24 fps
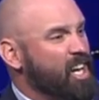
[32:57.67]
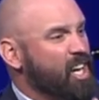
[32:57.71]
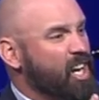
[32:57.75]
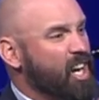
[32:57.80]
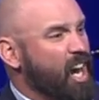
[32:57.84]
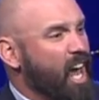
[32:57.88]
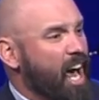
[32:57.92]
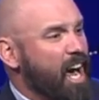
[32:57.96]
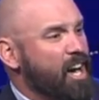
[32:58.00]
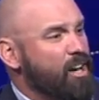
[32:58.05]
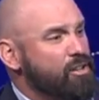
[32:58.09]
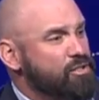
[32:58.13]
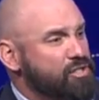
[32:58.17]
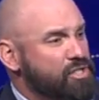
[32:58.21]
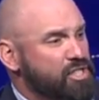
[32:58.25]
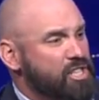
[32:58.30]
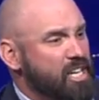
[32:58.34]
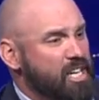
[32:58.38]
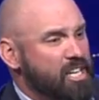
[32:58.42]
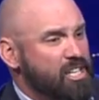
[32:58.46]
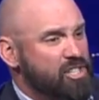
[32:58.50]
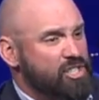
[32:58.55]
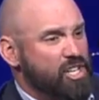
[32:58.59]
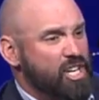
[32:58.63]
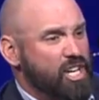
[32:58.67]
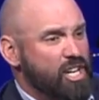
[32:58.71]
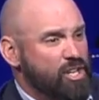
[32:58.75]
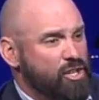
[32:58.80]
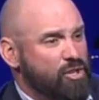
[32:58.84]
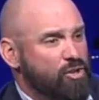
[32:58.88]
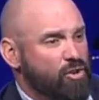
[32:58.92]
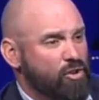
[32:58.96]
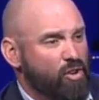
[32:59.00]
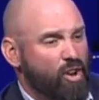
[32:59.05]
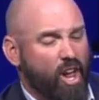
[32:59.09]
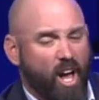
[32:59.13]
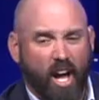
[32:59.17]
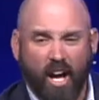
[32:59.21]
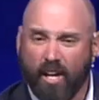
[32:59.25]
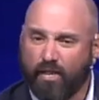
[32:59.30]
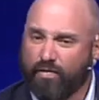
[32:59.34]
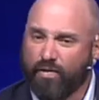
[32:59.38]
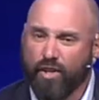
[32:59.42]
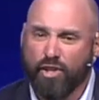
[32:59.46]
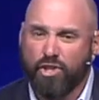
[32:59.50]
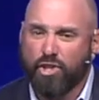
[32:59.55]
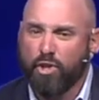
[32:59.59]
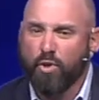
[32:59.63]
allows things in your
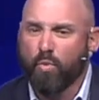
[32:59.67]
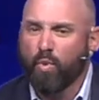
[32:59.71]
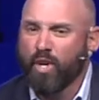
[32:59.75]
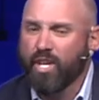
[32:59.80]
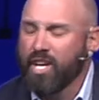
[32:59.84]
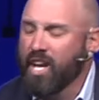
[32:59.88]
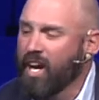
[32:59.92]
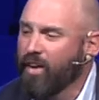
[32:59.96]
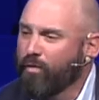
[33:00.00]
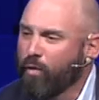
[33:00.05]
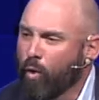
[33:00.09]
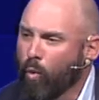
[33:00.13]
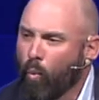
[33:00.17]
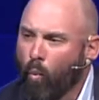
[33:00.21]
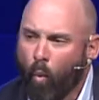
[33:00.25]
life that you would never